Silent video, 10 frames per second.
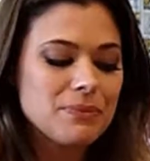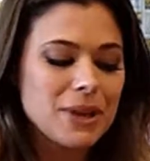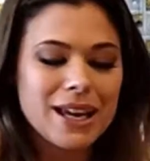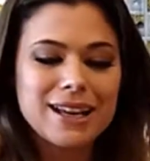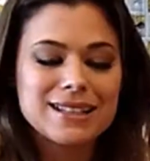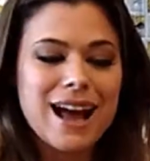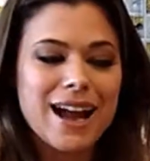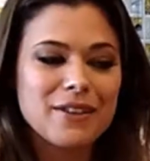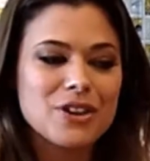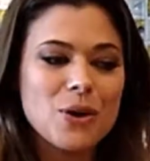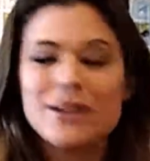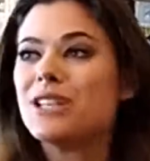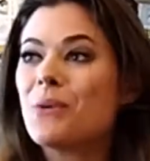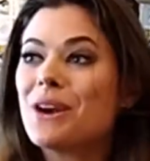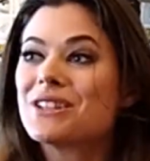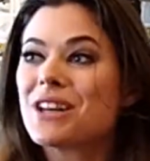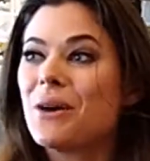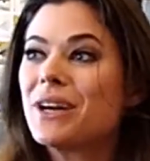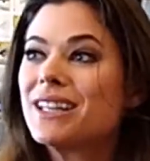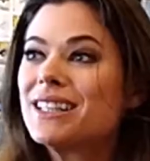because I have no idea where it's
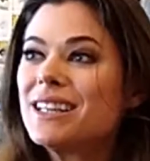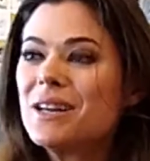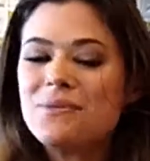going,